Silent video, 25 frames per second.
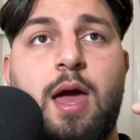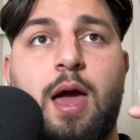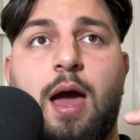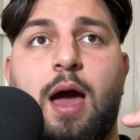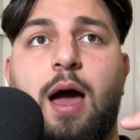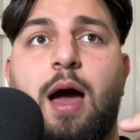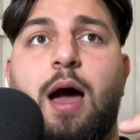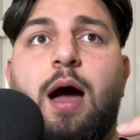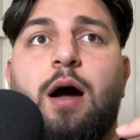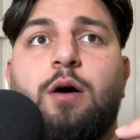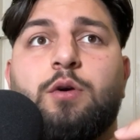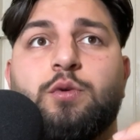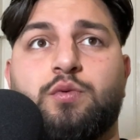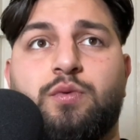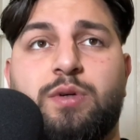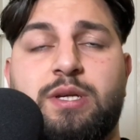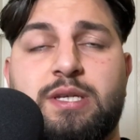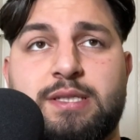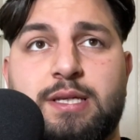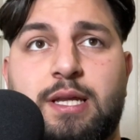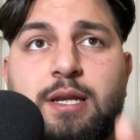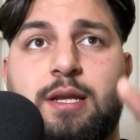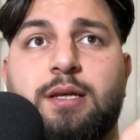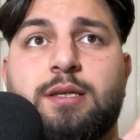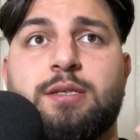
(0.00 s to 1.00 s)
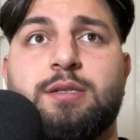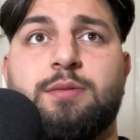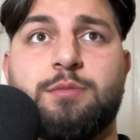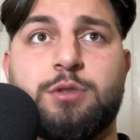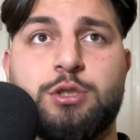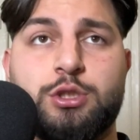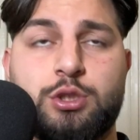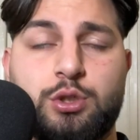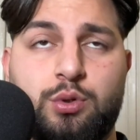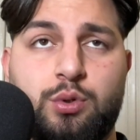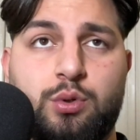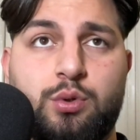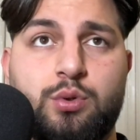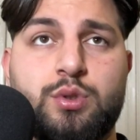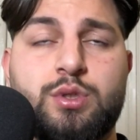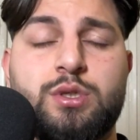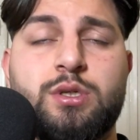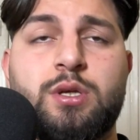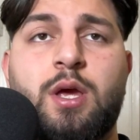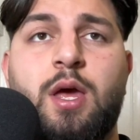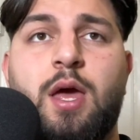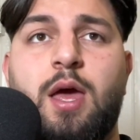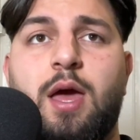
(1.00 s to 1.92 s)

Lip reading: I was reselling some shoes,